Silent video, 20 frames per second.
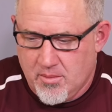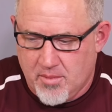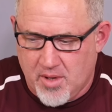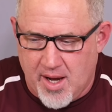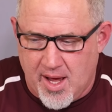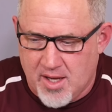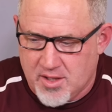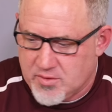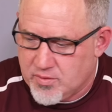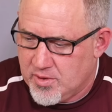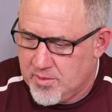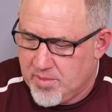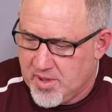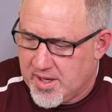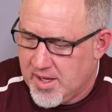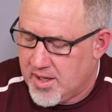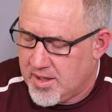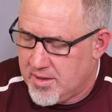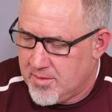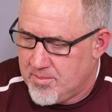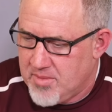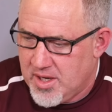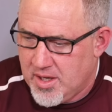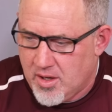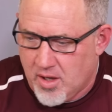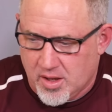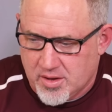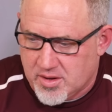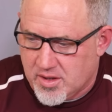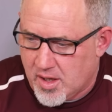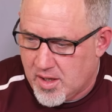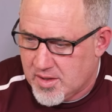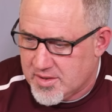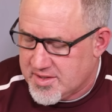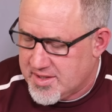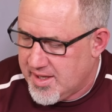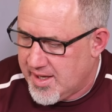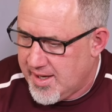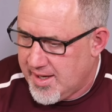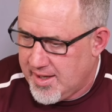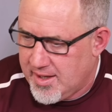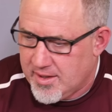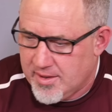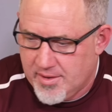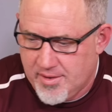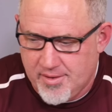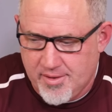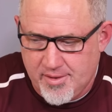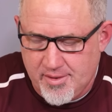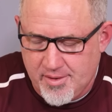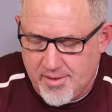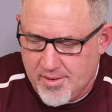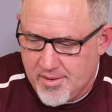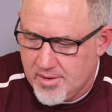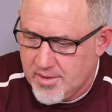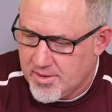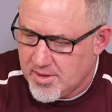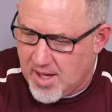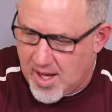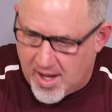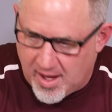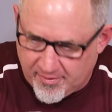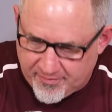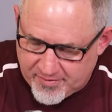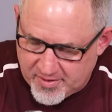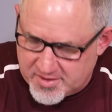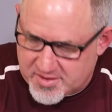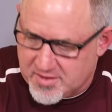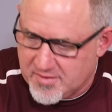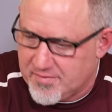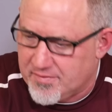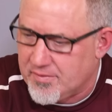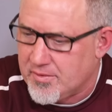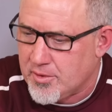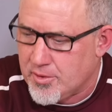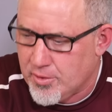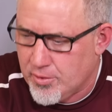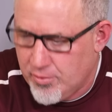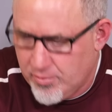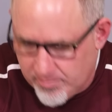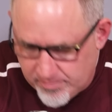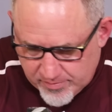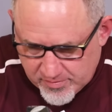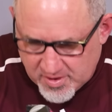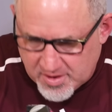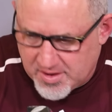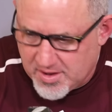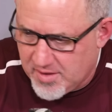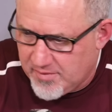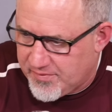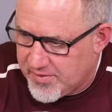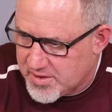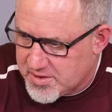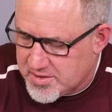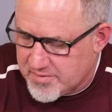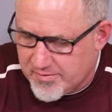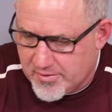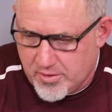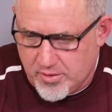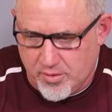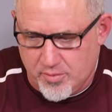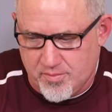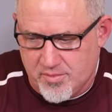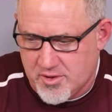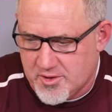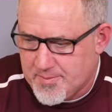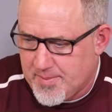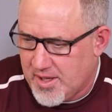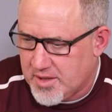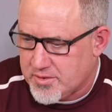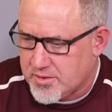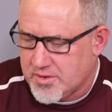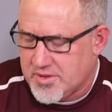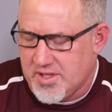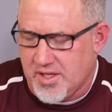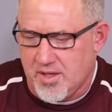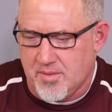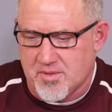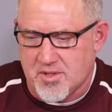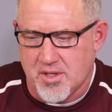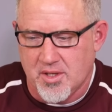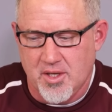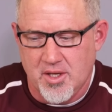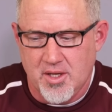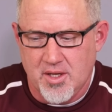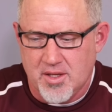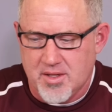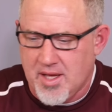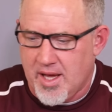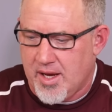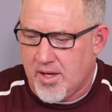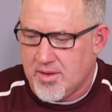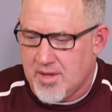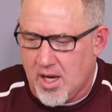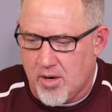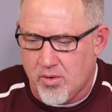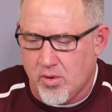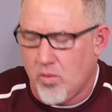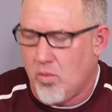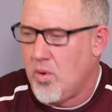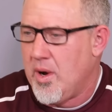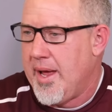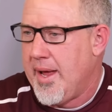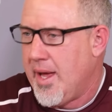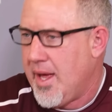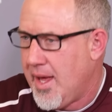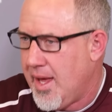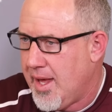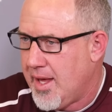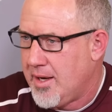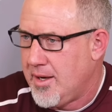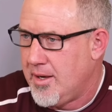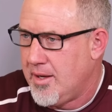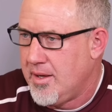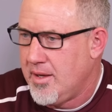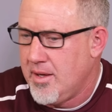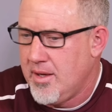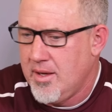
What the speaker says: But as we begin to meet on Thursday, the offensive group, the defensive group, the special teams, they were way ahead.